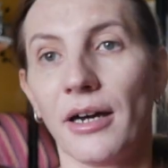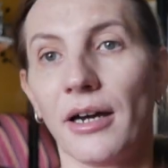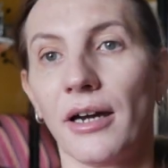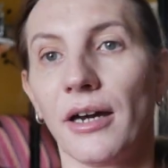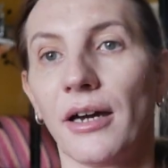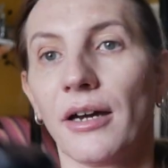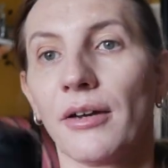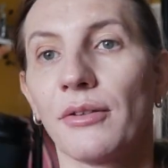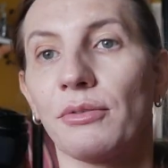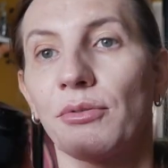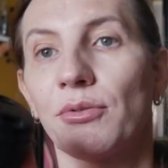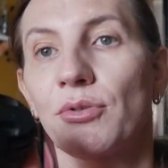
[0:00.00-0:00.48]

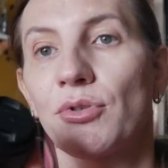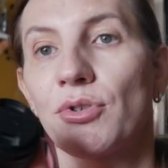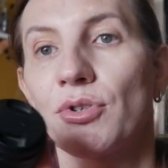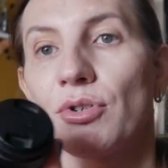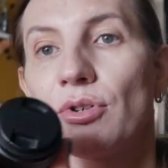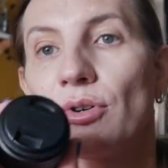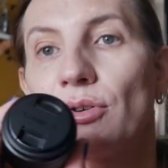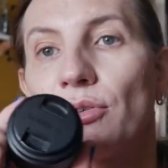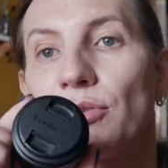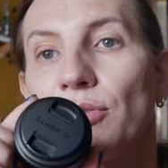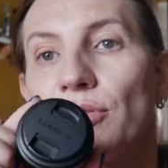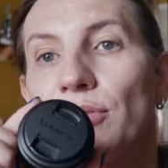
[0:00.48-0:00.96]
I'm going to
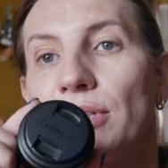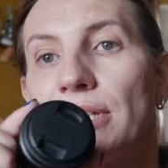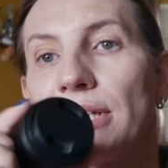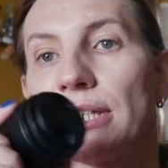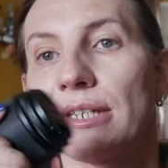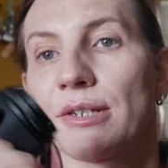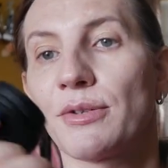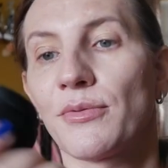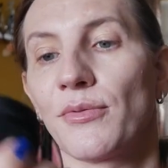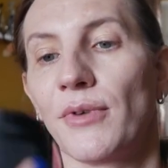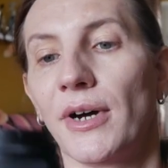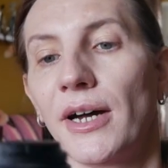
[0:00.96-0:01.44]
show you
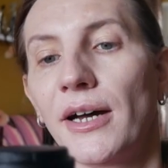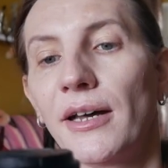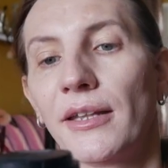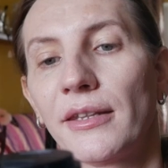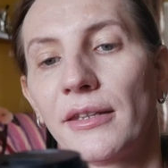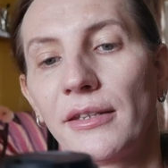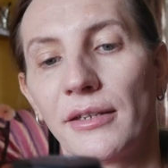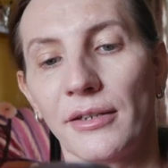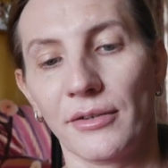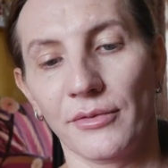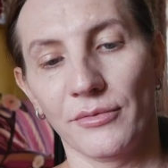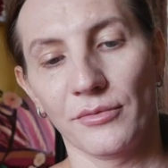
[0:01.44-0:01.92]
this
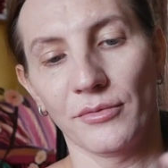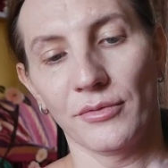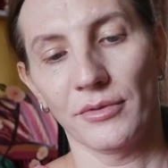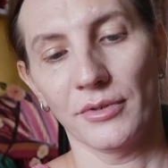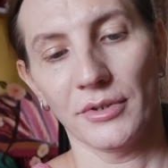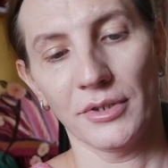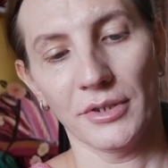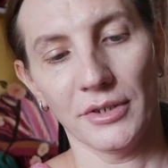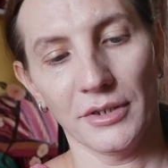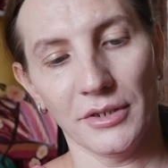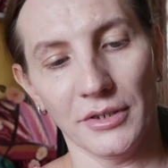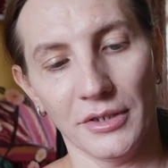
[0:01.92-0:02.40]
one
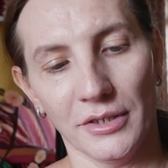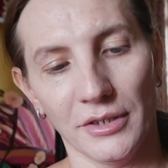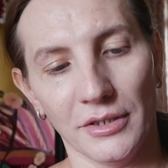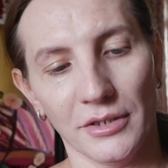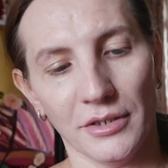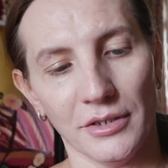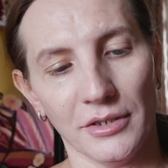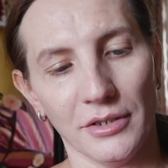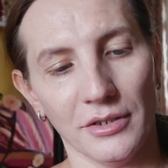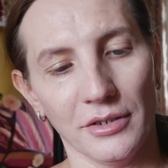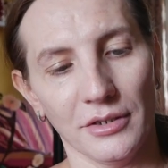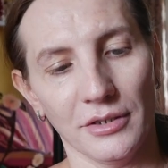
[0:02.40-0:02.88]

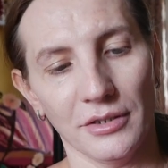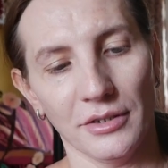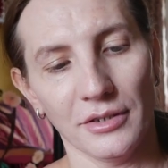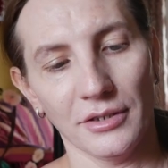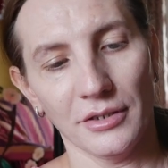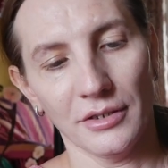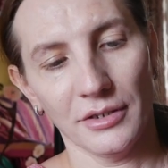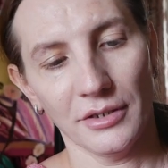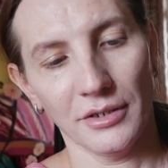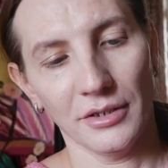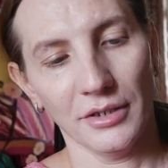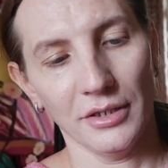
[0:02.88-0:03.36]
and
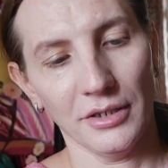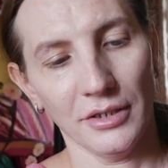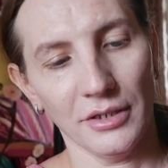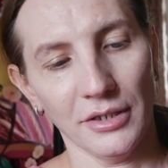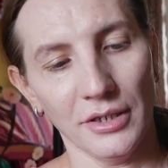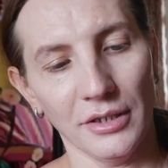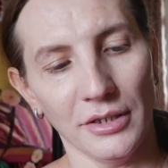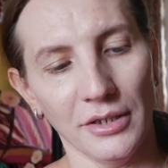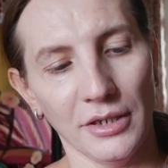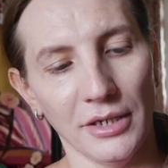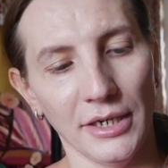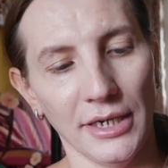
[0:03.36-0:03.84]

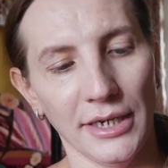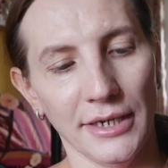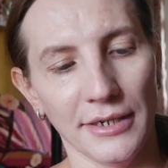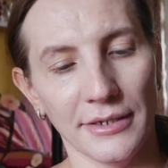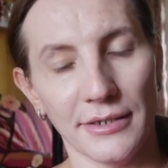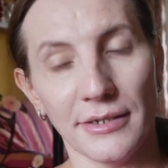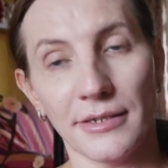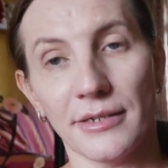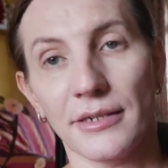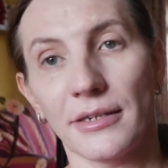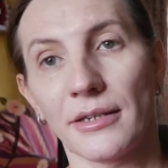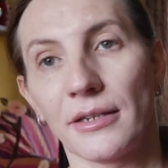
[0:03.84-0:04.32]
another
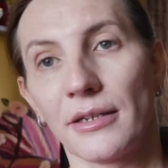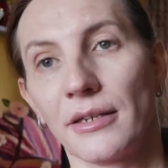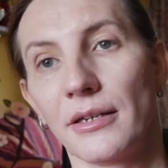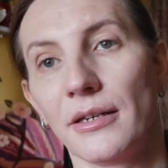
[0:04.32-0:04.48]
lens.